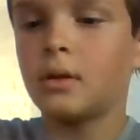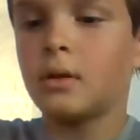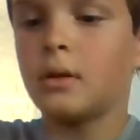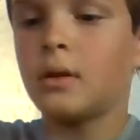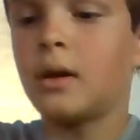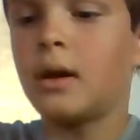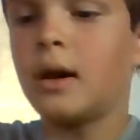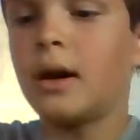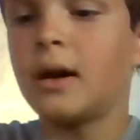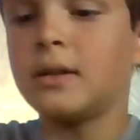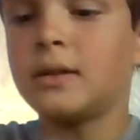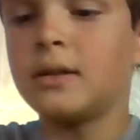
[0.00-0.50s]

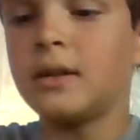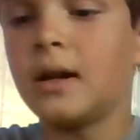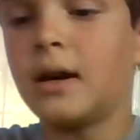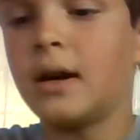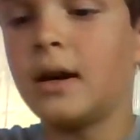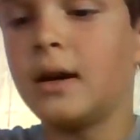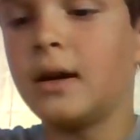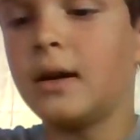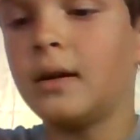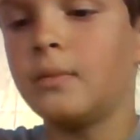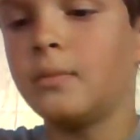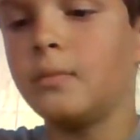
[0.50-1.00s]
I
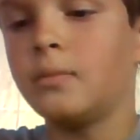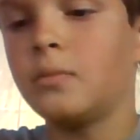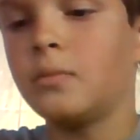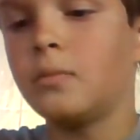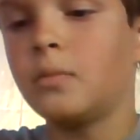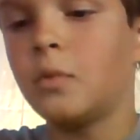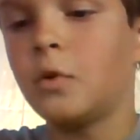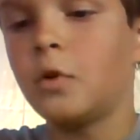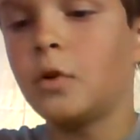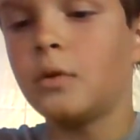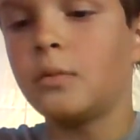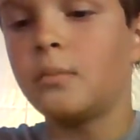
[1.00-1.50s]
tie
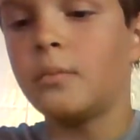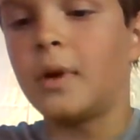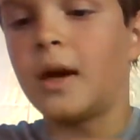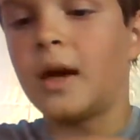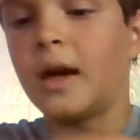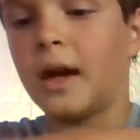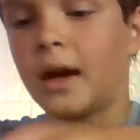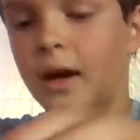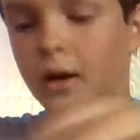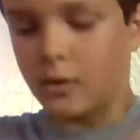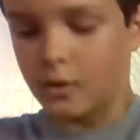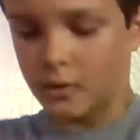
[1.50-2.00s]
my
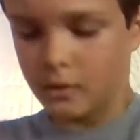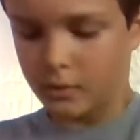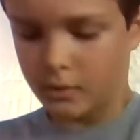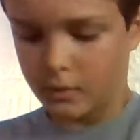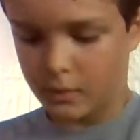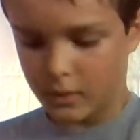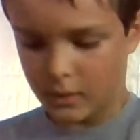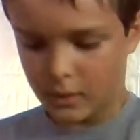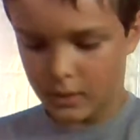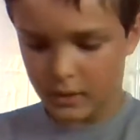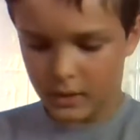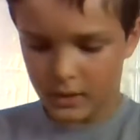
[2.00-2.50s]
hackle
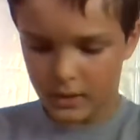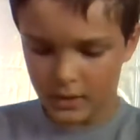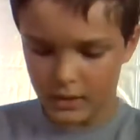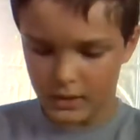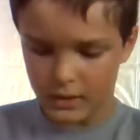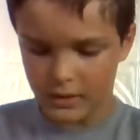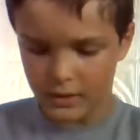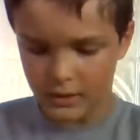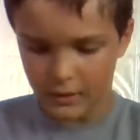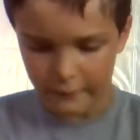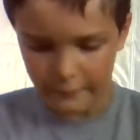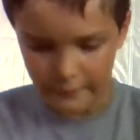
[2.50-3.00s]
and
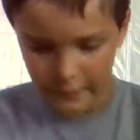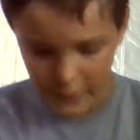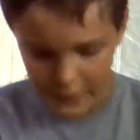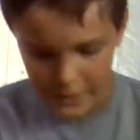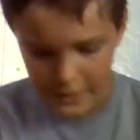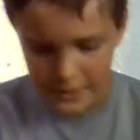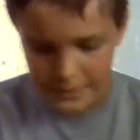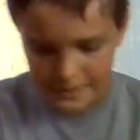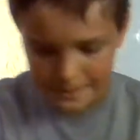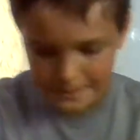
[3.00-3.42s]
at the front